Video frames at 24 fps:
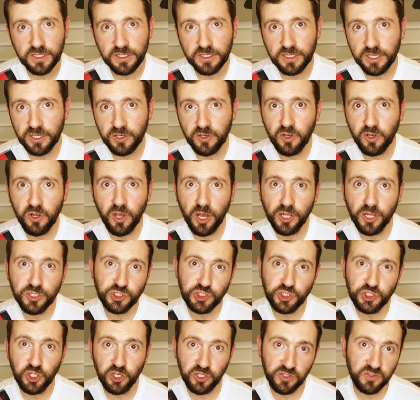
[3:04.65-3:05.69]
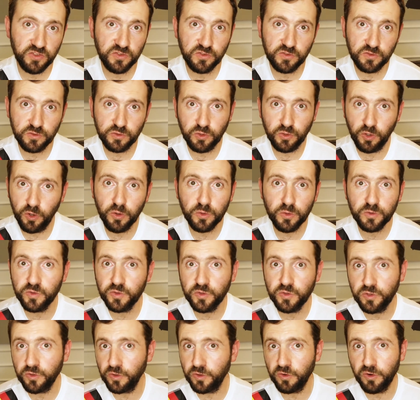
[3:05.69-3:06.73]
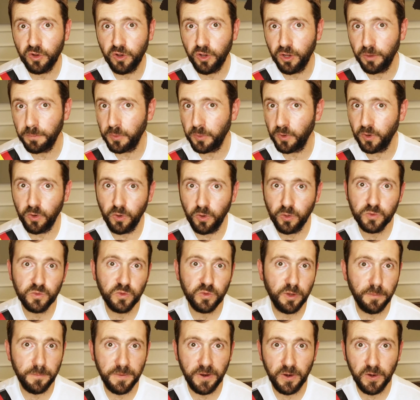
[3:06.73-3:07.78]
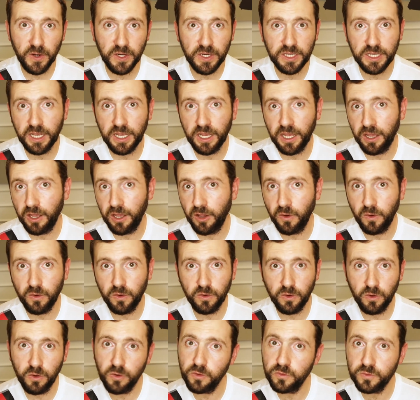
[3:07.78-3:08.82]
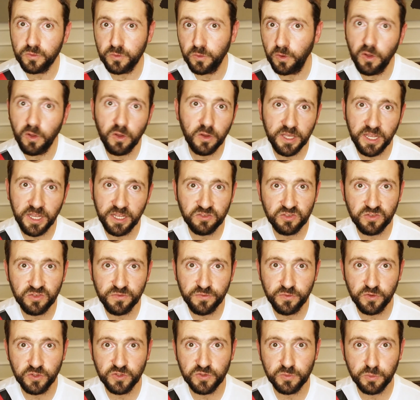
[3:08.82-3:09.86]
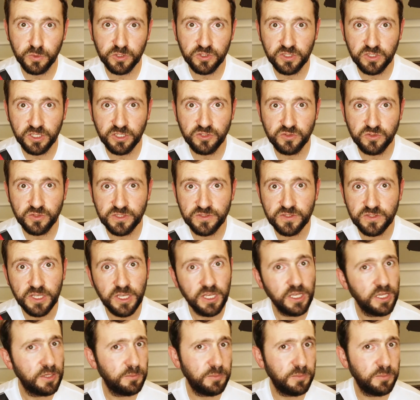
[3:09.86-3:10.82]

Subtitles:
cannot just go to Europe or go to America or go to all kinds of first world countries